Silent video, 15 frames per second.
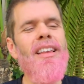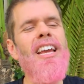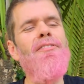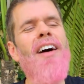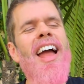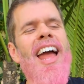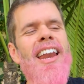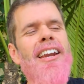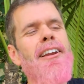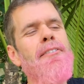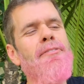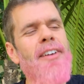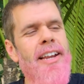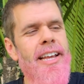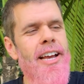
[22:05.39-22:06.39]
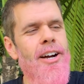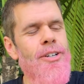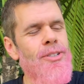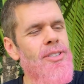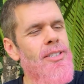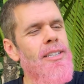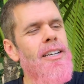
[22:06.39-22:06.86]
if I edited
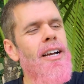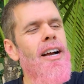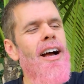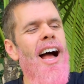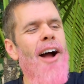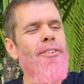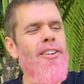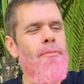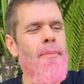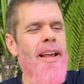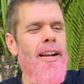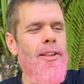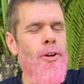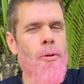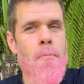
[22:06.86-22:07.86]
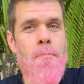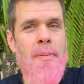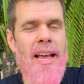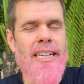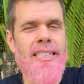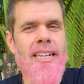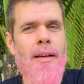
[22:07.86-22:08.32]
videos, I would have made a little
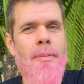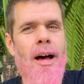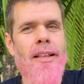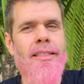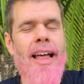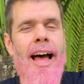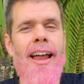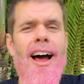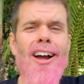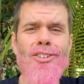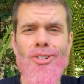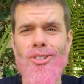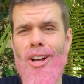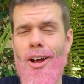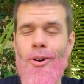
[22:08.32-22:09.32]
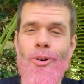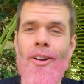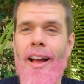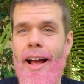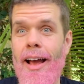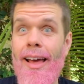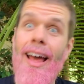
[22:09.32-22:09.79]
bit about that. I turned out
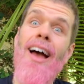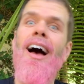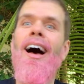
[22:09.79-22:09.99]
okay.